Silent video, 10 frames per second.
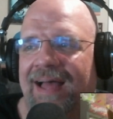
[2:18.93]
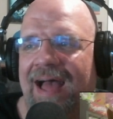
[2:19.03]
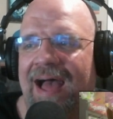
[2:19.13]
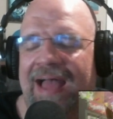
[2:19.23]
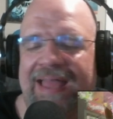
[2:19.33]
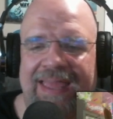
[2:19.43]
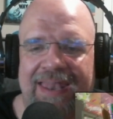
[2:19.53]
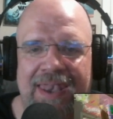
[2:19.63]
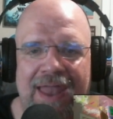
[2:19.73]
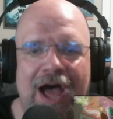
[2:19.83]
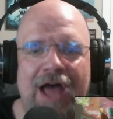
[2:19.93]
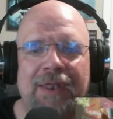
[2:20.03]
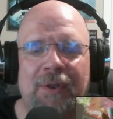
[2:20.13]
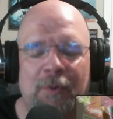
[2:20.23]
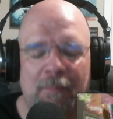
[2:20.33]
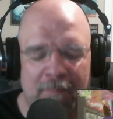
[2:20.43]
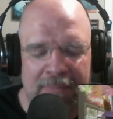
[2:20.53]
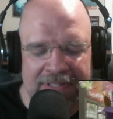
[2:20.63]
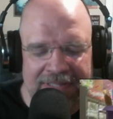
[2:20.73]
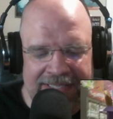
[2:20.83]
I cannot
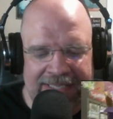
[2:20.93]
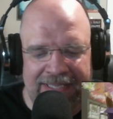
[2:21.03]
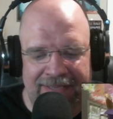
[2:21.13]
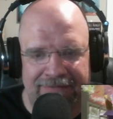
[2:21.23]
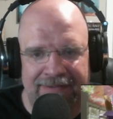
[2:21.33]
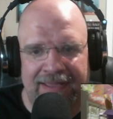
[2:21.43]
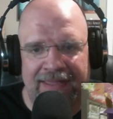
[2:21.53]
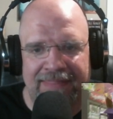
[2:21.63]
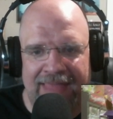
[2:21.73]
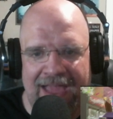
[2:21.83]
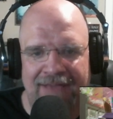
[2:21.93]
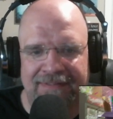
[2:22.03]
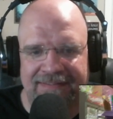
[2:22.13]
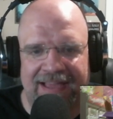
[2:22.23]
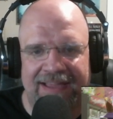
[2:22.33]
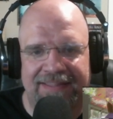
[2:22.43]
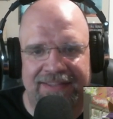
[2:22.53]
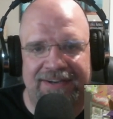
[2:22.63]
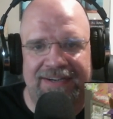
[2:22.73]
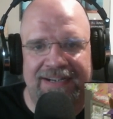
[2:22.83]
believe they have this guy in
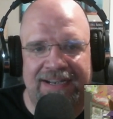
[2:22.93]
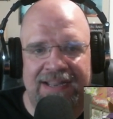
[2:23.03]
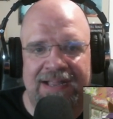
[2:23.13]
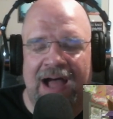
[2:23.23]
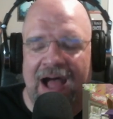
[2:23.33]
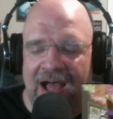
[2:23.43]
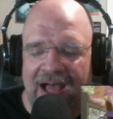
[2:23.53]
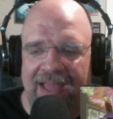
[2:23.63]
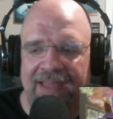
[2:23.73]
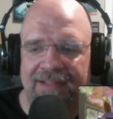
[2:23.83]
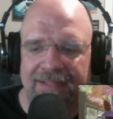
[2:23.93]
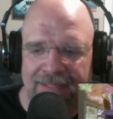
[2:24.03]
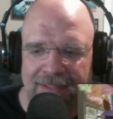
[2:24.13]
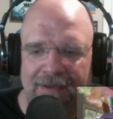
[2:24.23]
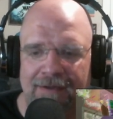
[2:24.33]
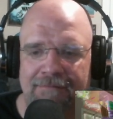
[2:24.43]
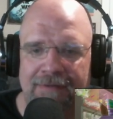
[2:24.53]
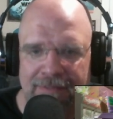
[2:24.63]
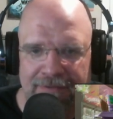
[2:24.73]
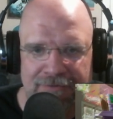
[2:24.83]
there. I love
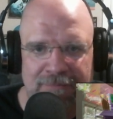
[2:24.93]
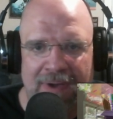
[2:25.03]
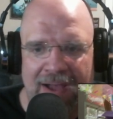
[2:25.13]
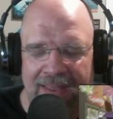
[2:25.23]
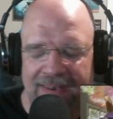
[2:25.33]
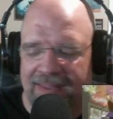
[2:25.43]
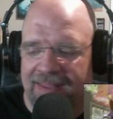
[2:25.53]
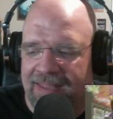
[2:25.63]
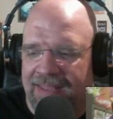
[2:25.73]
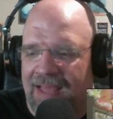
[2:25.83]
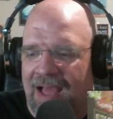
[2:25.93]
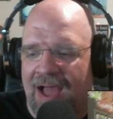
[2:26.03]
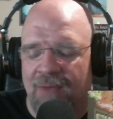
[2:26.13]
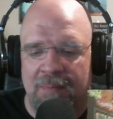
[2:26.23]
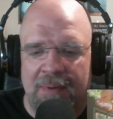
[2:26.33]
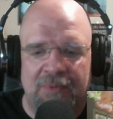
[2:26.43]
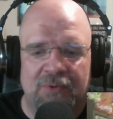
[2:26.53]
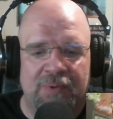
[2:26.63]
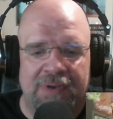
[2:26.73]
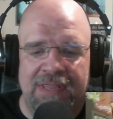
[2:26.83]
the spot. I remember
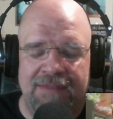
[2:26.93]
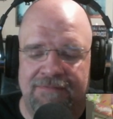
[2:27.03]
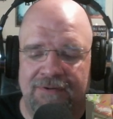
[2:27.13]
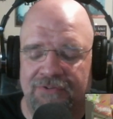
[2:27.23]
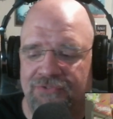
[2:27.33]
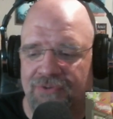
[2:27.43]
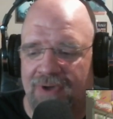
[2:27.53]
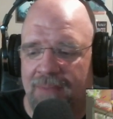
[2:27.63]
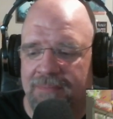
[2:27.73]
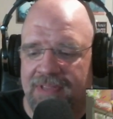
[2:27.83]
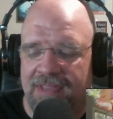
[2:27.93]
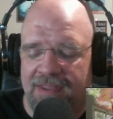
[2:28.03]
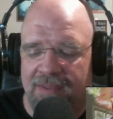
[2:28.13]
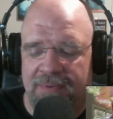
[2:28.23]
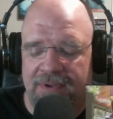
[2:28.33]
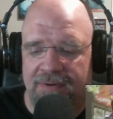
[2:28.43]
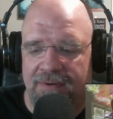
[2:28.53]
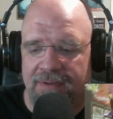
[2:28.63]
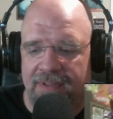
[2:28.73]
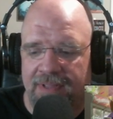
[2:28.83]
when he first dropped, he
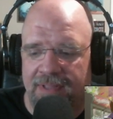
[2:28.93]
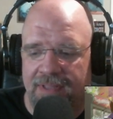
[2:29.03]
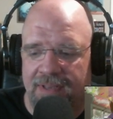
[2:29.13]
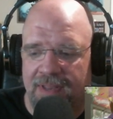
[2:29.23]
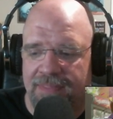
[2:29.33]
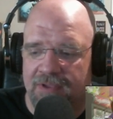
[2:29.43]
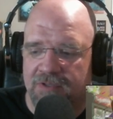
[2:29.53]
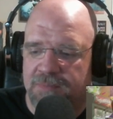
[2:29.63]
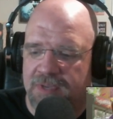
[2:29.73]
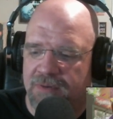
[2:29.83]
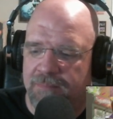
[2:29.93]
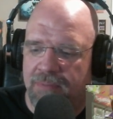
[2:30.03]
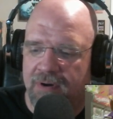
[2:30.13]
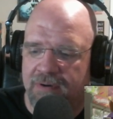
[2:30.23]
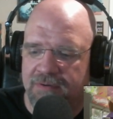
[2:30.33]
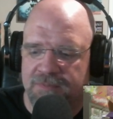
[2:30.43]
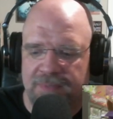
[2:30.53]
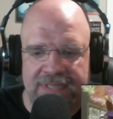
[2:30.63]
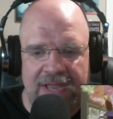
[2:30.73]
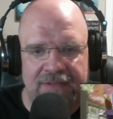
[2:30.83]
appeared in, I think it was Peter Parker, the
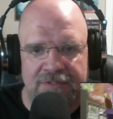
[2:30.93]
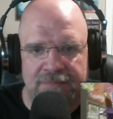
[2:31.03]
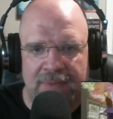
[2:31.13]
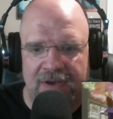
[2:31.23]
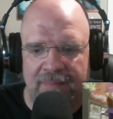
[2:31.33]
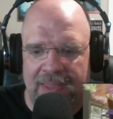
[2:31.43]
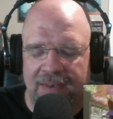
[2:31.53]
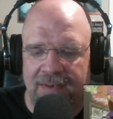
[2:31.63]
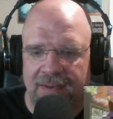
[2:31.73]
Spectacular Spider-Man.